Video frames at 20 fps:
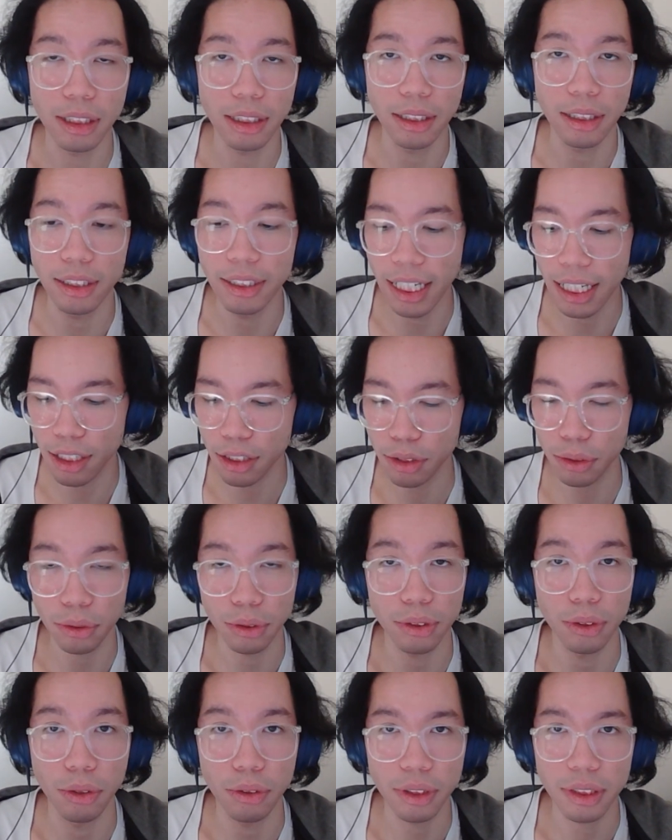data
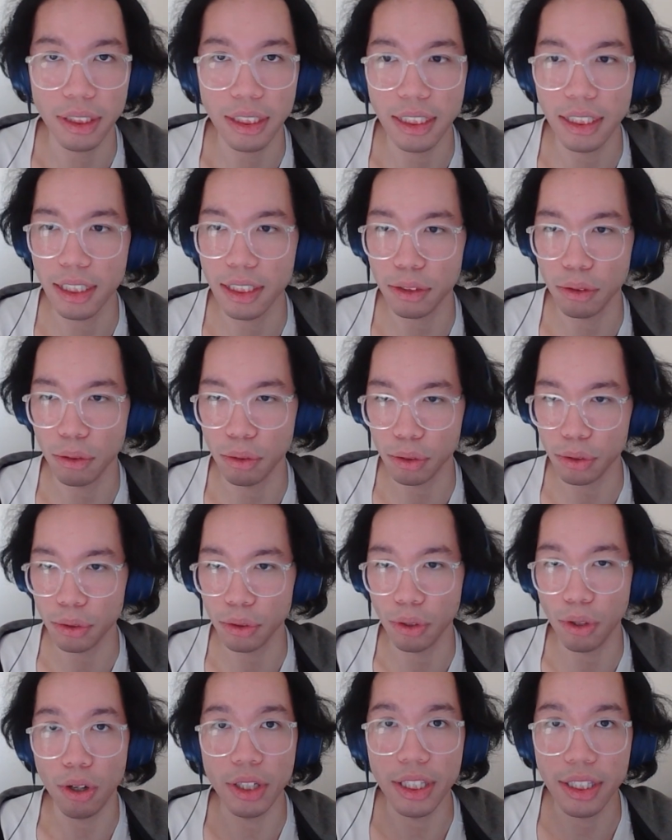stored locally is
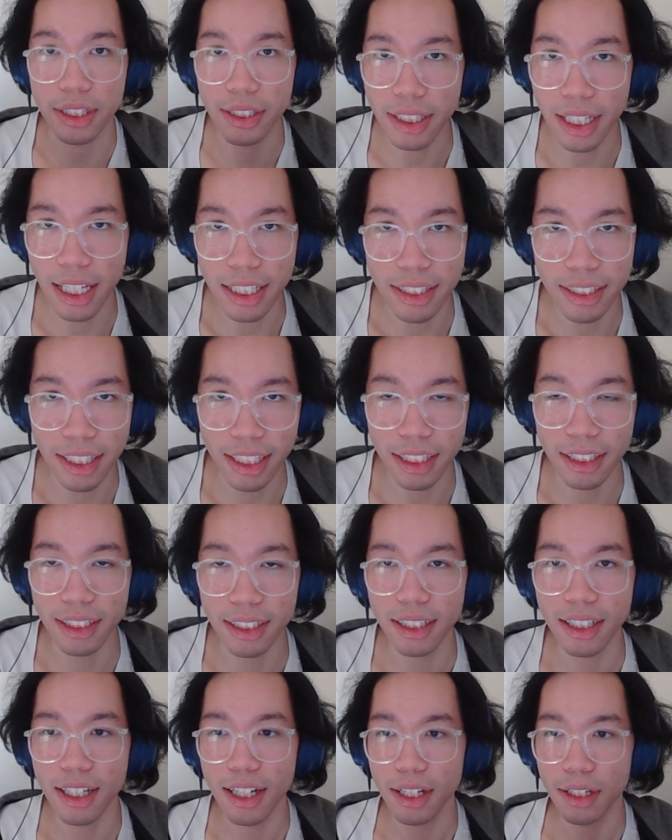also in sync
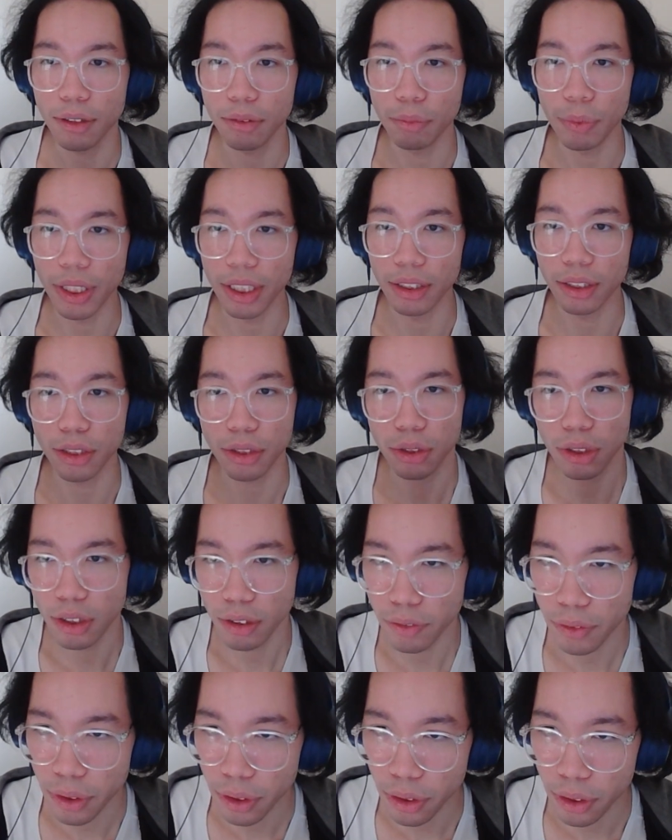with the
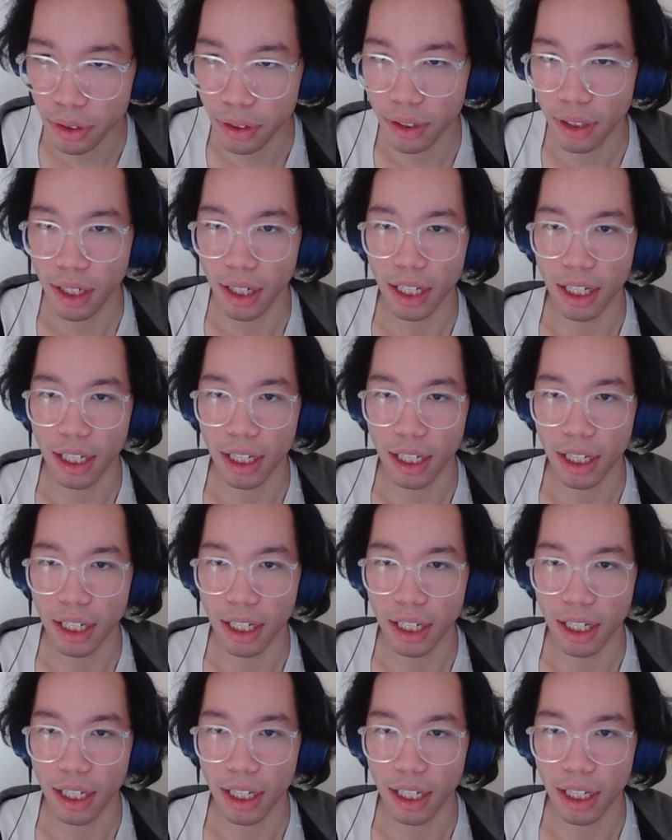server,